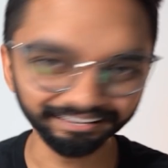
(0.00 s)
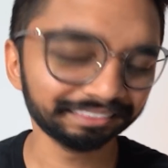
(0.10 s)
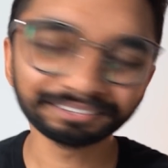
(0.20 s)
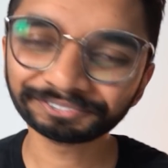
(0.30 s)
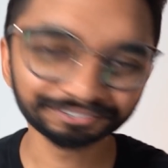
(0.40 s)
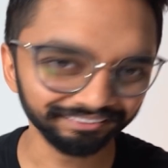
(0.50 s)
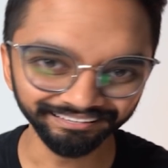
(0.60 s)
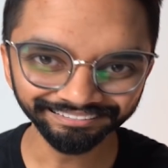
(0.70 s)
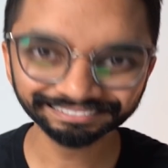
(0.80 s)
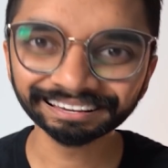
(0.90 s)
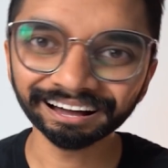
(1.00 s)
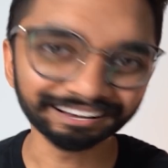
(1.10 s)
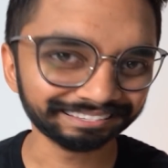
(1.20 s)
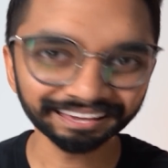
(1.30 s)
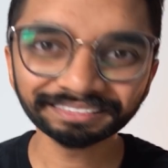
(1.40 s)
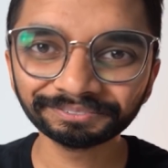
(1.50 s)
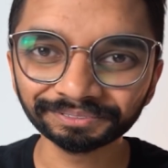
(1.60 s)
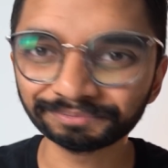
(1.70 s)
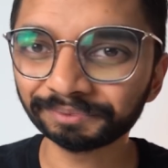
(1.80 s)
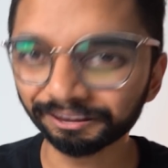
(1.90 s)
And the truth is, I say this
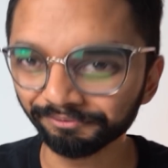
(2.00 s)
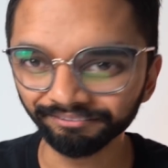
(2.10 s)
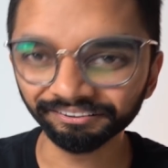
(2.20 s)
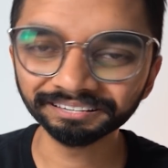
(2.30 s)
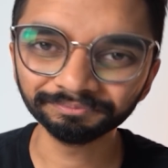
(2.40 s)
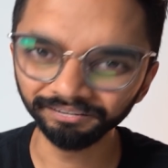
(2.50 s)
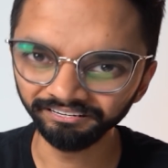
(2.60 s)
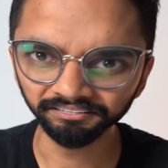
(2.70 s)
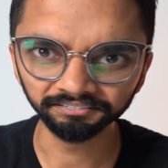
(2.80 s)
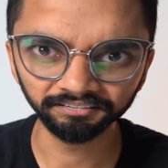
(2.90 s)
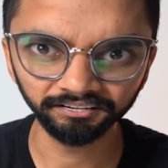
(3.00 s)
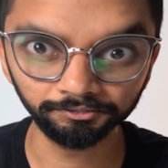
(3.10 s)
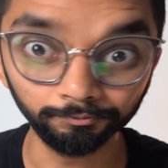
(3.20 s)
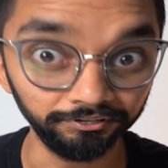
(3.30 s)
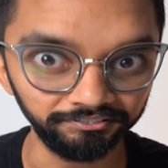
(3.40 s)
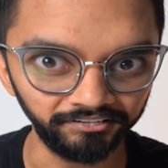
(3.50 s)
with a smile on my face, but it's actually pretty